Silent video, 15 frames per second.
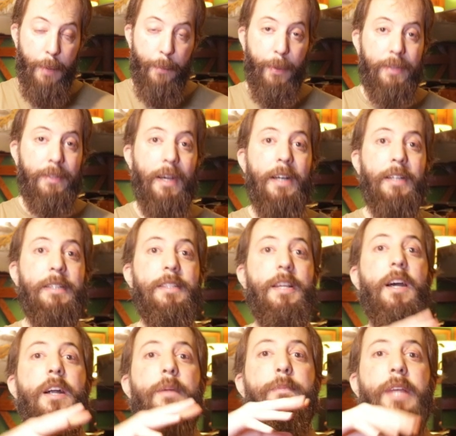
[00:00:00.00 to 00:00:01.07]
but a
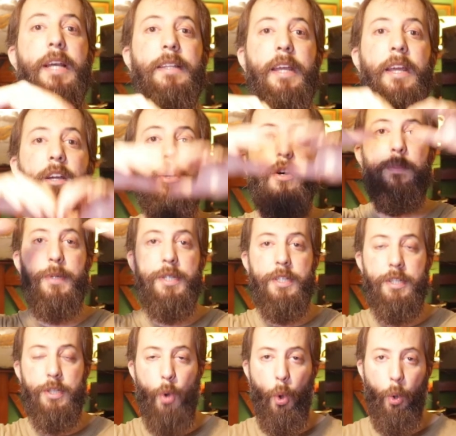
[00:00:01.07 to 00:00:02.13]
term that
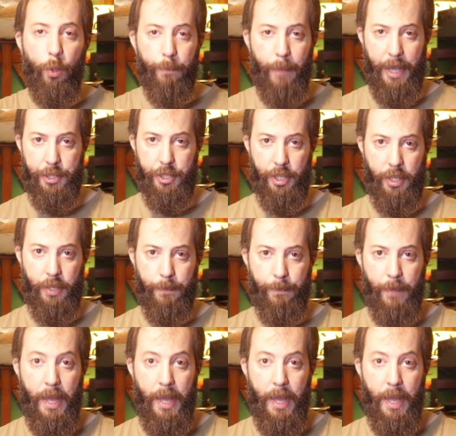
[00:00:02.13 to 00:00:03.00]
encompasses all magic,